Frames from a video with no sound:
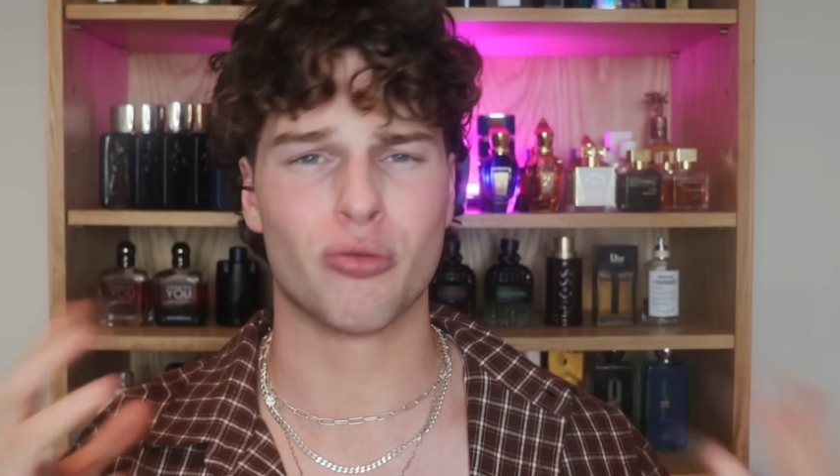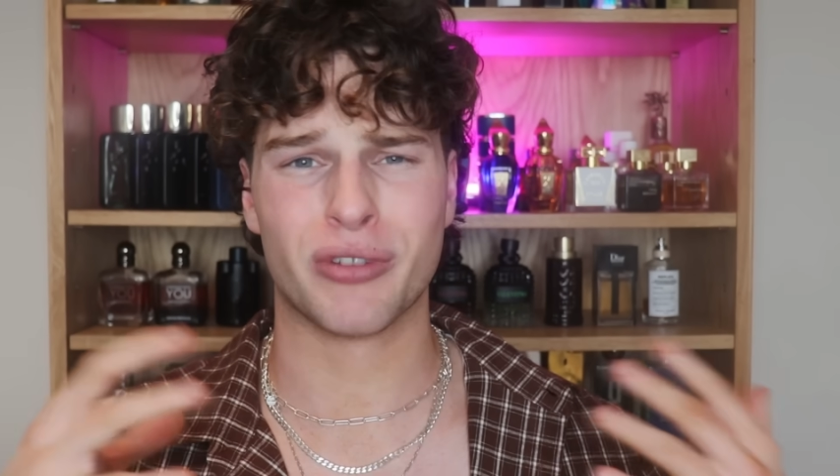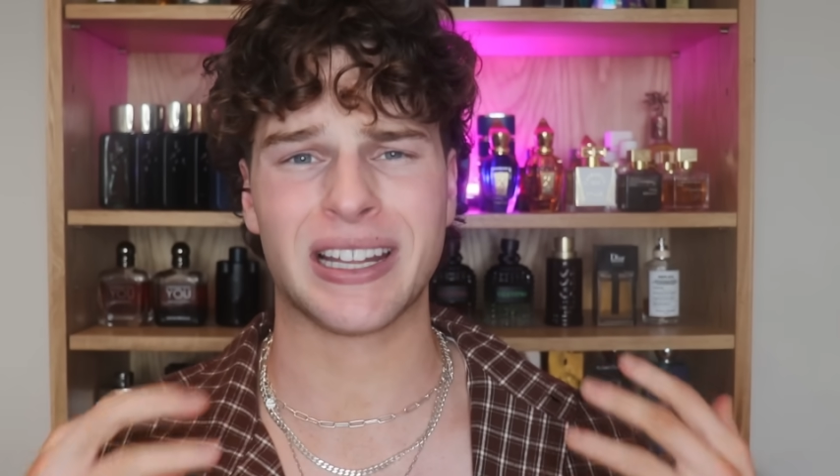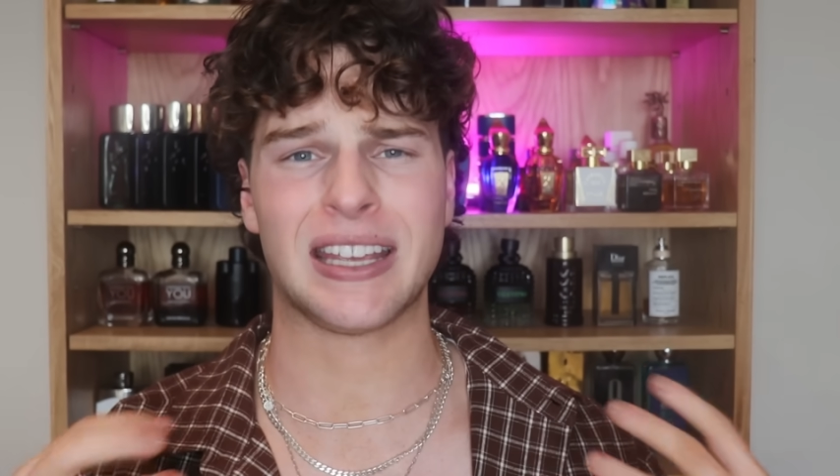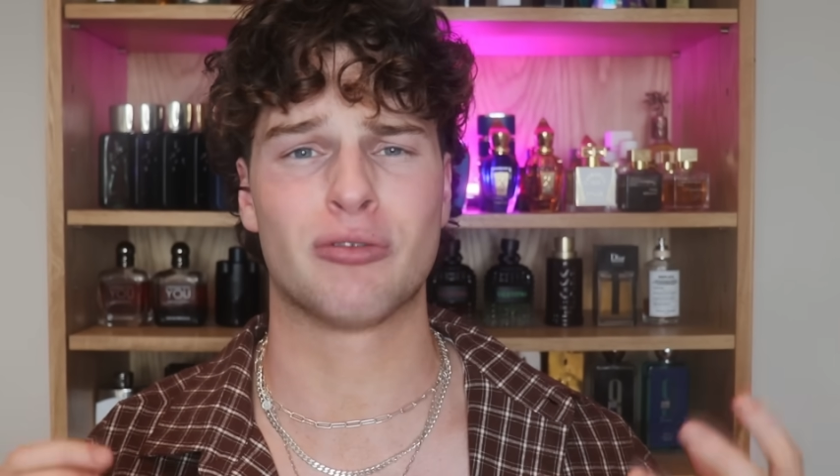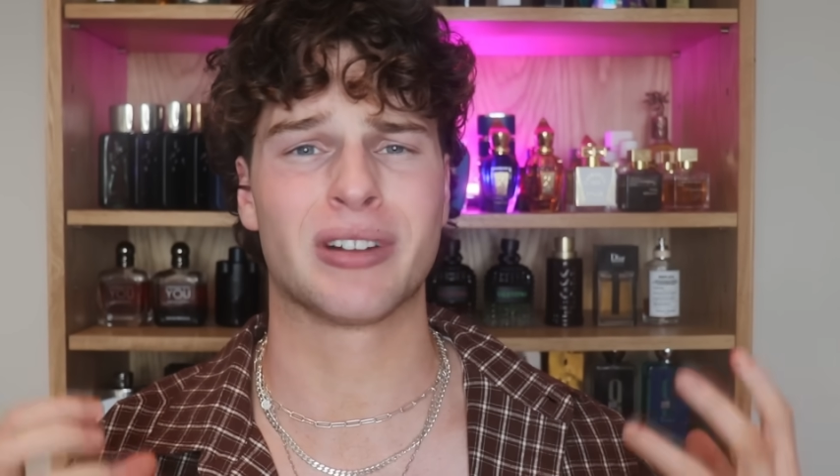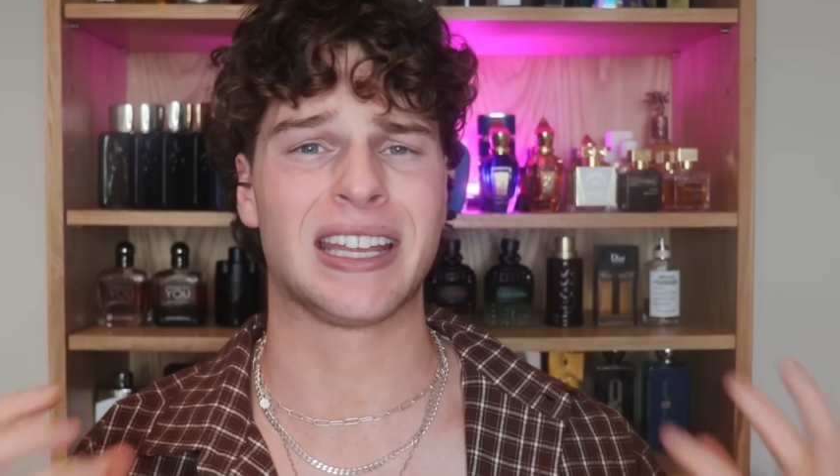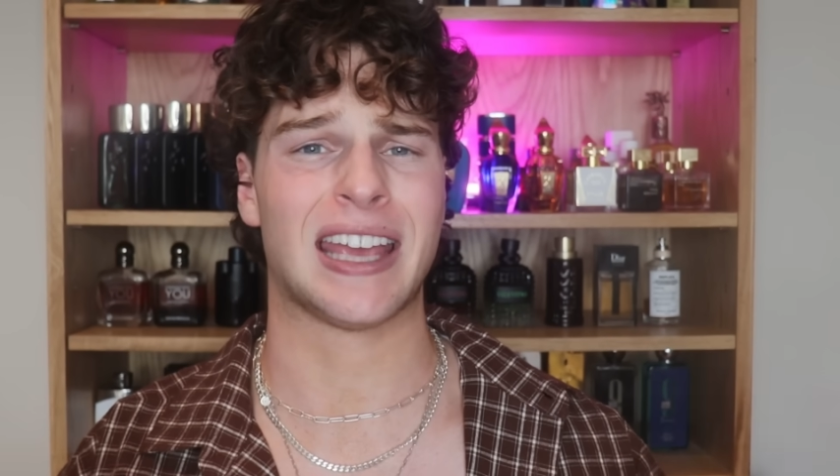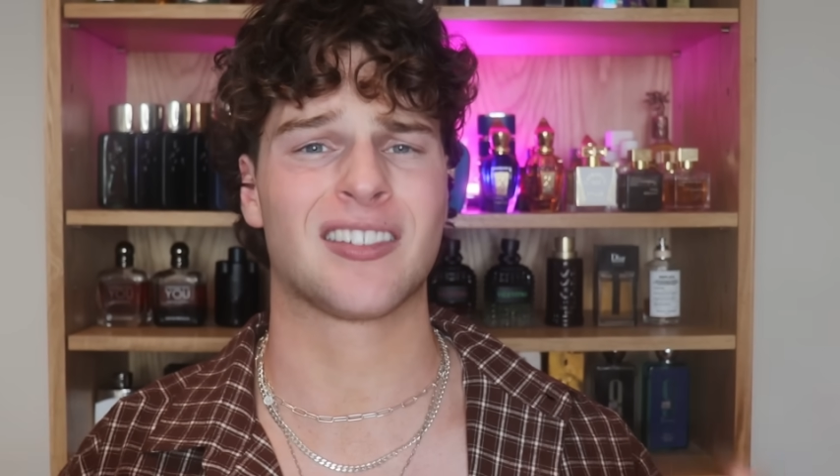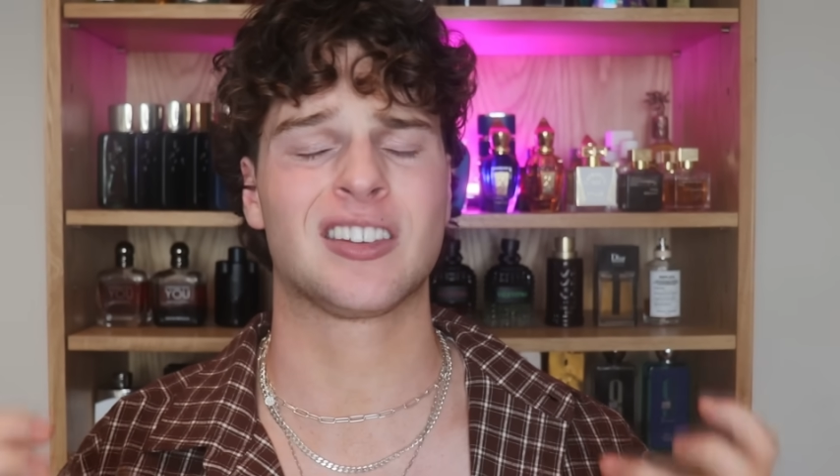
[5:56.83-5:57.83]
really,
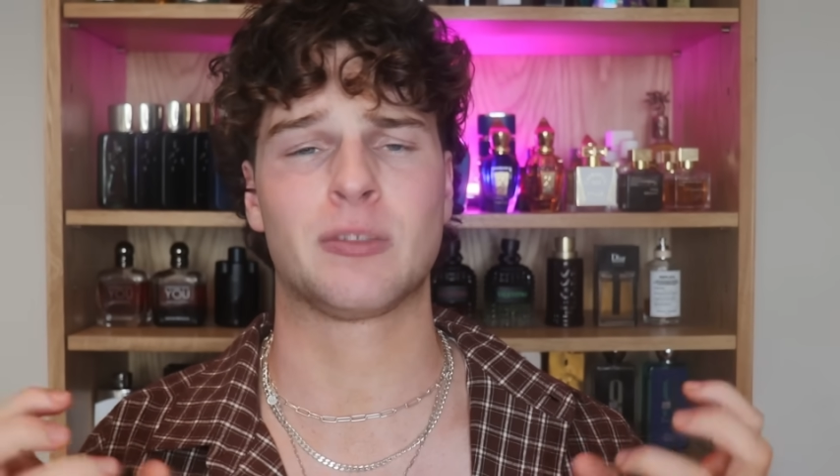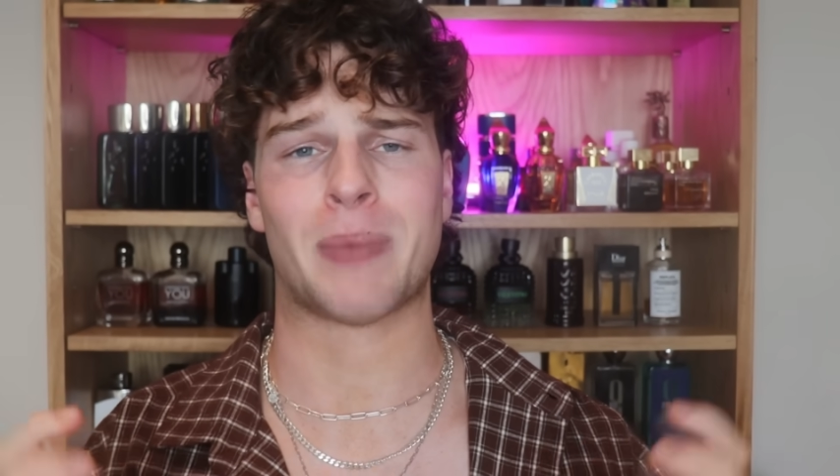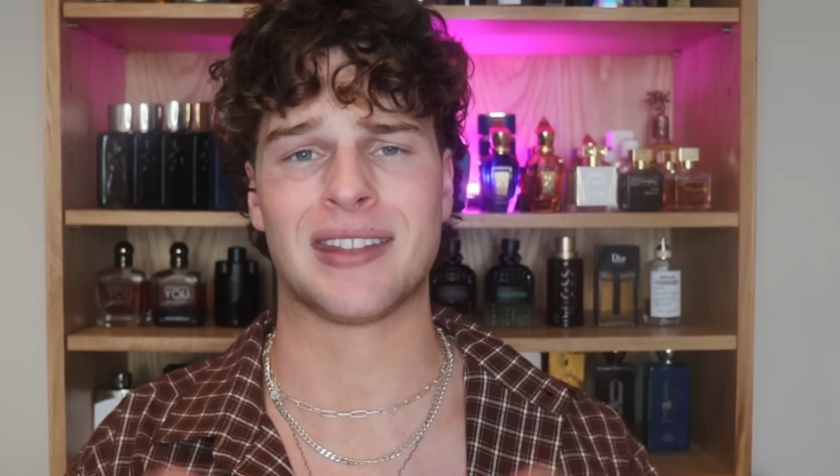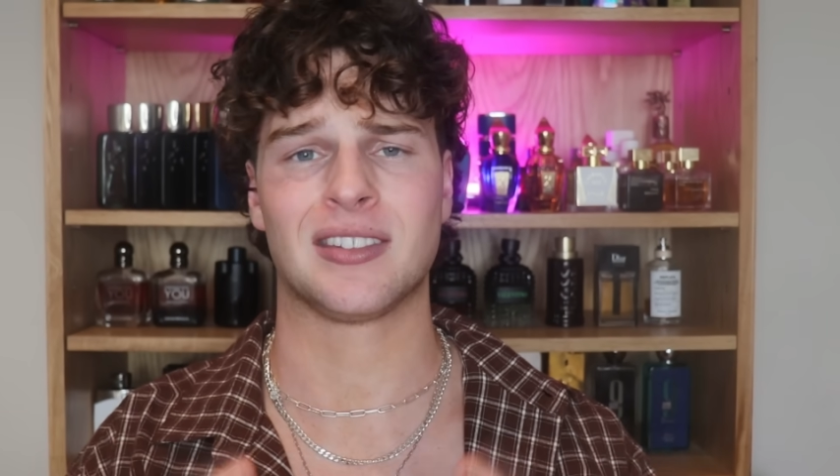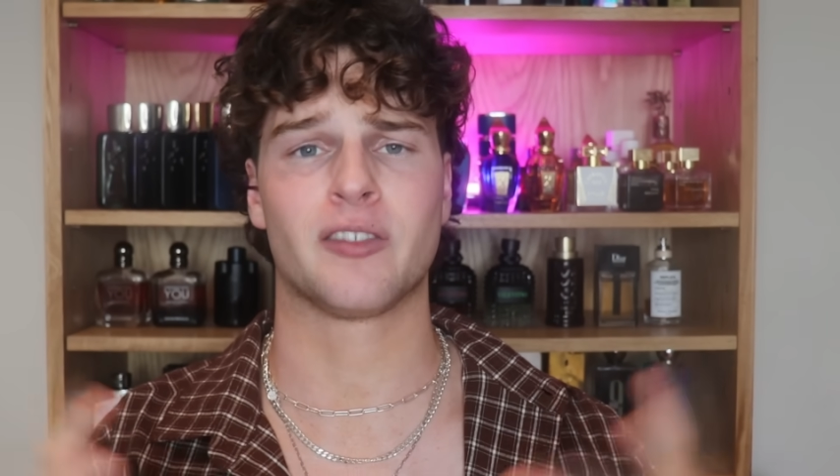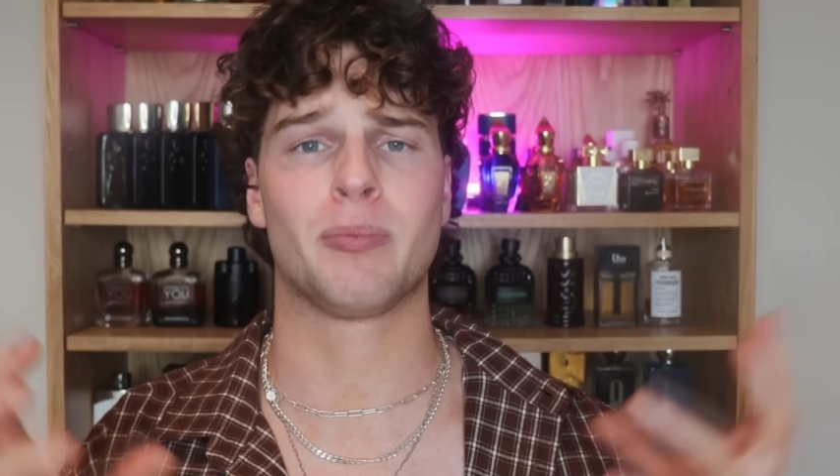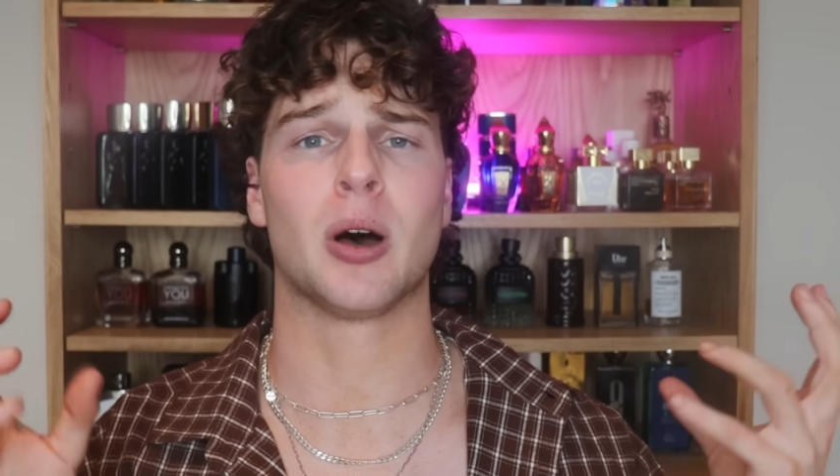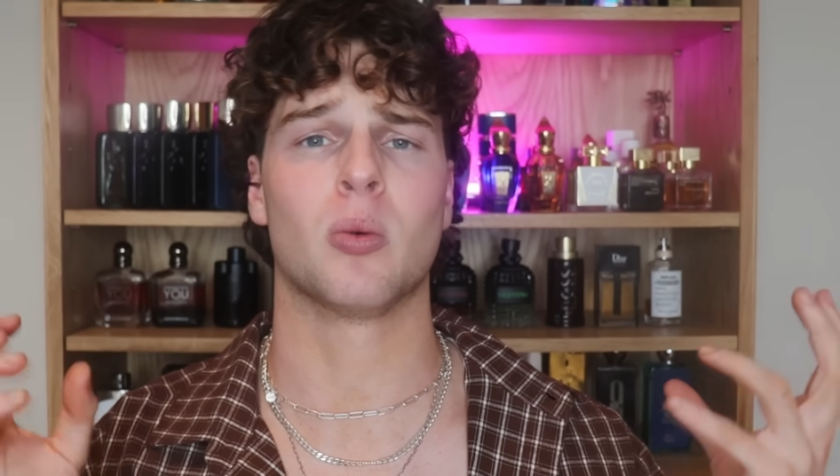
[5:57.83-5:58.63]
really expensive